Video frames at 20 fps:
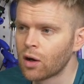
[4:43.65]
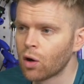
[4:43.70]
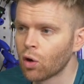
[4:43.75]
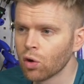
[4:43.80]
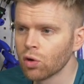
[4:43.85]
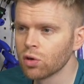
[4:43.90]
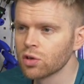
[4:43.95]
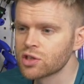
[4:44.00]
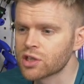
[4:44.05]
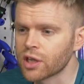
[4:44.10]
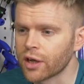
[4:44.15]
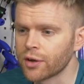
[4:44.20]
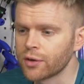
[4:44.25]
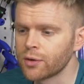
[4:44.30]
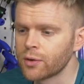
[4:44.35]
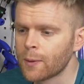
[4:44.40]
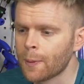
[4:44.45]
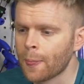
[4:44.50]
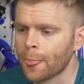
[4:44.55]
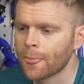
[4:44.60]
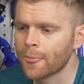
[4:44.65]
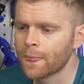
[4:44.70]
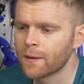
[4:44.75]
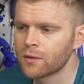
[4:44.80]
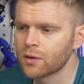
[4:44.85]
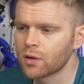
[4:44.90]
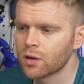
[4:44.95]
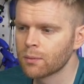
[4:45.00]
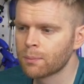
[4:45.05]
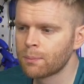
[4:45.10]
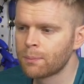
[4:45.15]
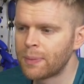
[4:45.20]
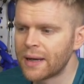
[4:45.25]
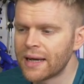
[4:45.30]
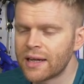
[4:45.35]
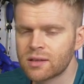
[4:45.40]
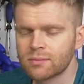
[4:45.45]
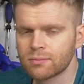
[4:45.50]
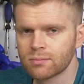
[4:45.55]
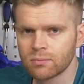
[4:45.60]
Also,
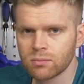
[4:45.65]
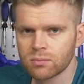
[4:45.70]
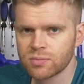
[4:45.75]
big